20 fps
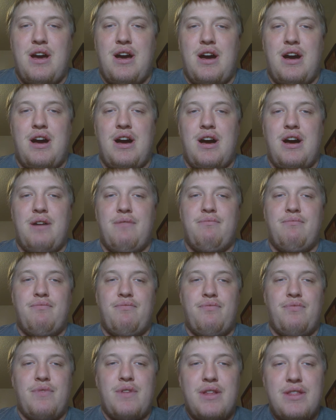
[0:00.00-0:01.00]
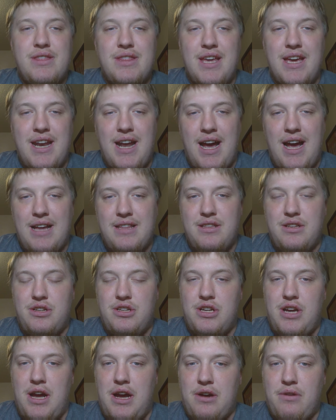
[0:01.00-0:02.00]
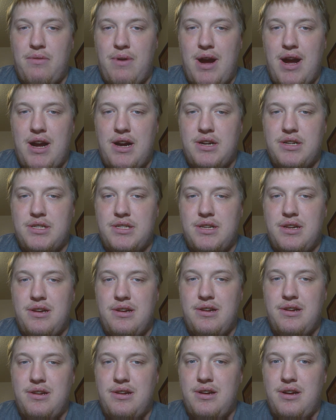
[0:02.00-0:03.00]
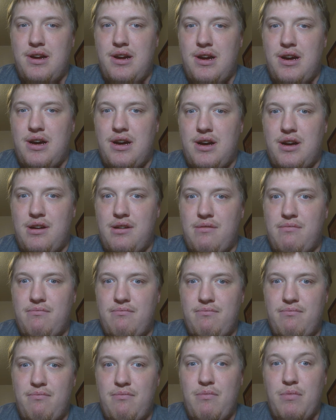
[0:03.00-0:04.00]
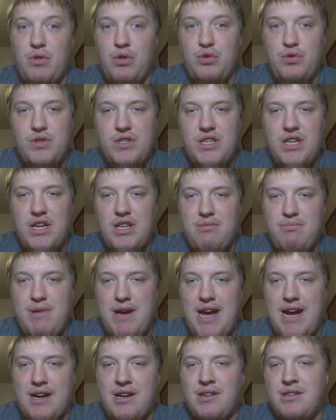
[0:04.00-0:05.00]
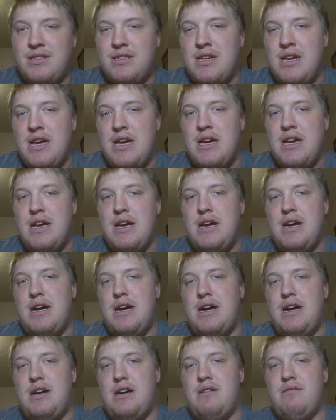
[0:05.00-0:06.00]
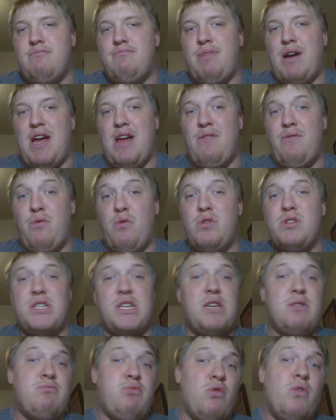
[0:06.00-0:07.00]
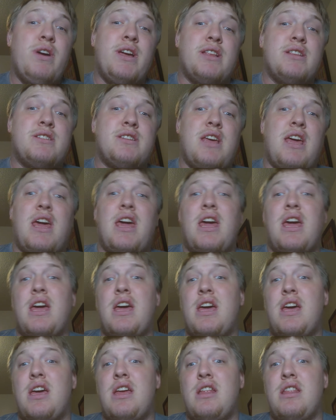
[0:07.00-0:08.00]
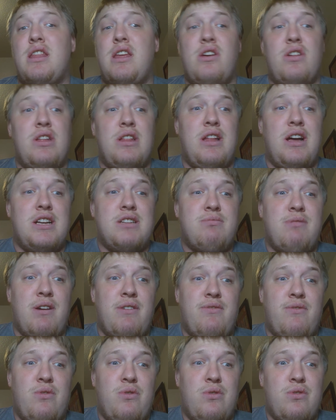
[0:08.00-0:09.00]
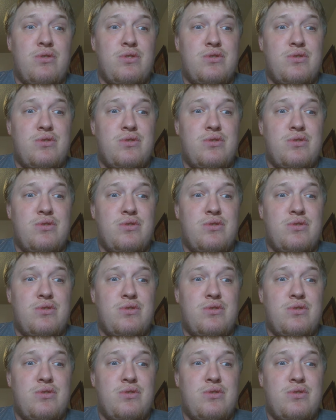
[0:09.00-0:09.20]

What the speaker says: Then I had the Jaguars losing to the Packers by 14 points, and they only lost by 4.